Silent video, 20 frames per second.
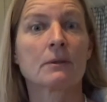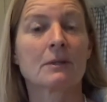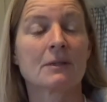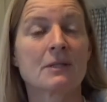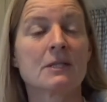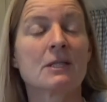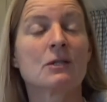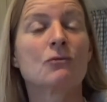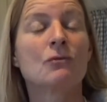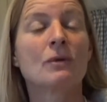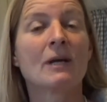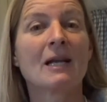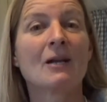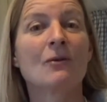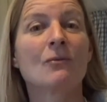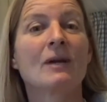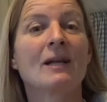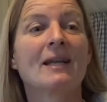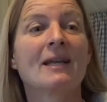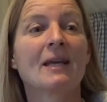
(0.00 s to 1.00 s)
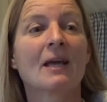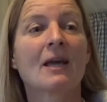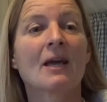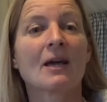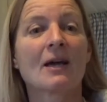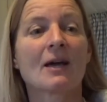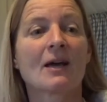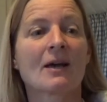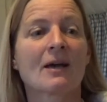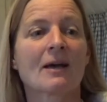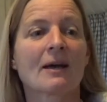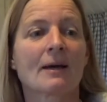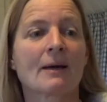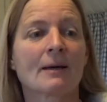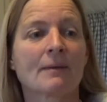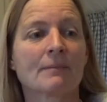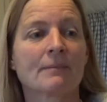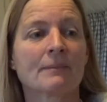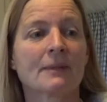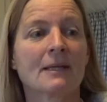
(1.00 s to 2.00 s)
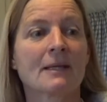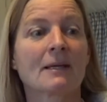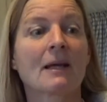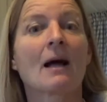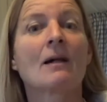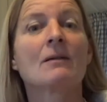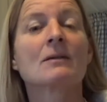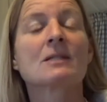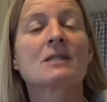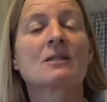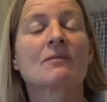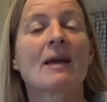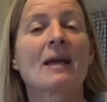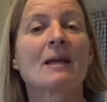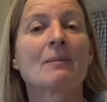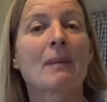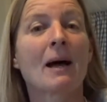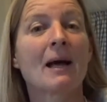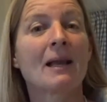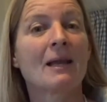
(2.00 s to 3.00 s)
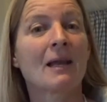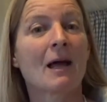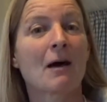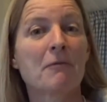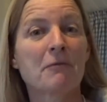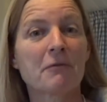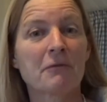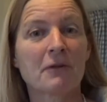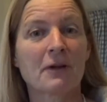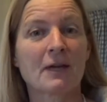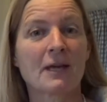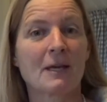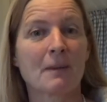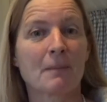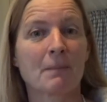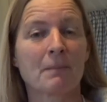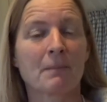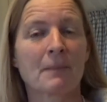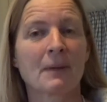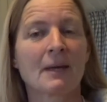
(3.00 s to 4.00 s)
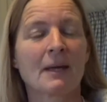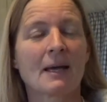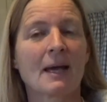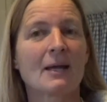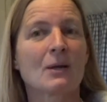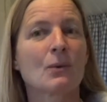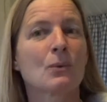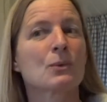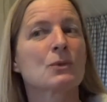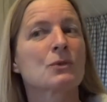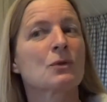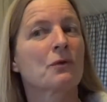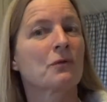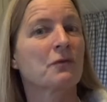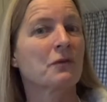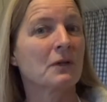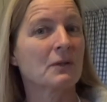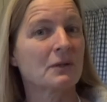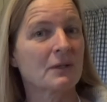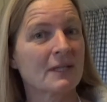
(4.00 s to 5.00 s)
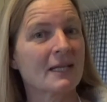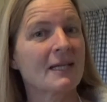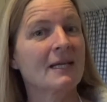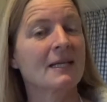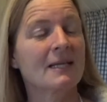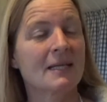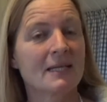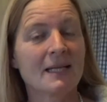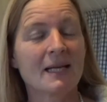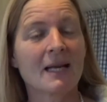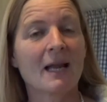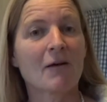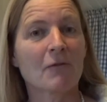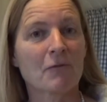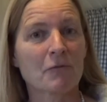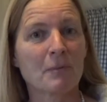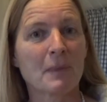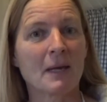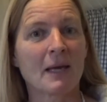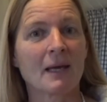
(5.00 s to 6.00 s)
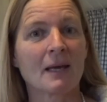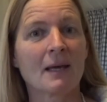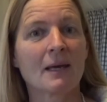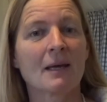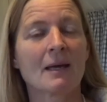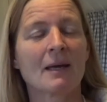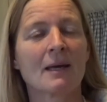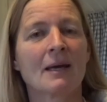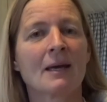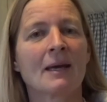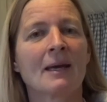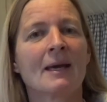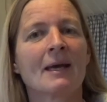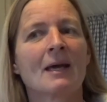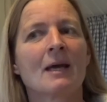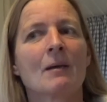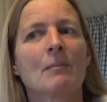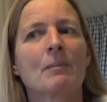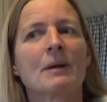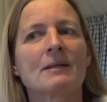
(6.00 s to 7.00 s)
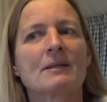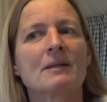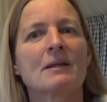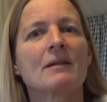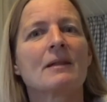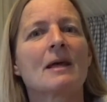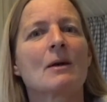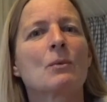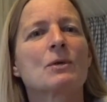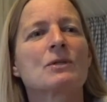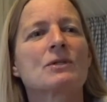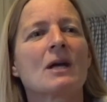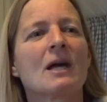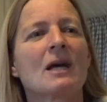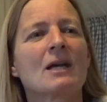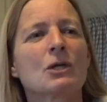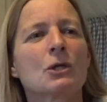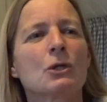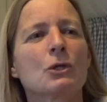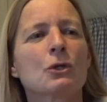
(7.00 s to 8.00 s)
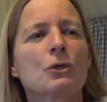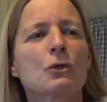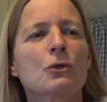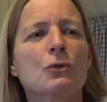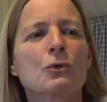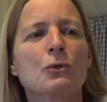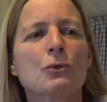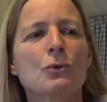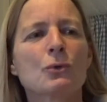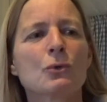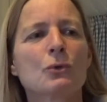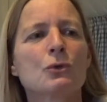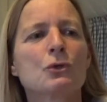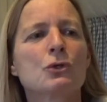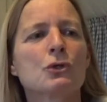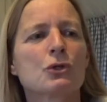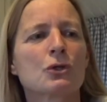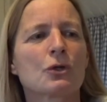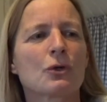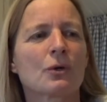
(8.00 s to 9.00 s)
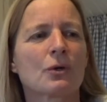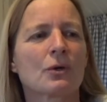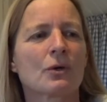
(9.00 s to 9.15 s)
did really, really cultivate my love for him, and also felt that he did love me. But there was a huge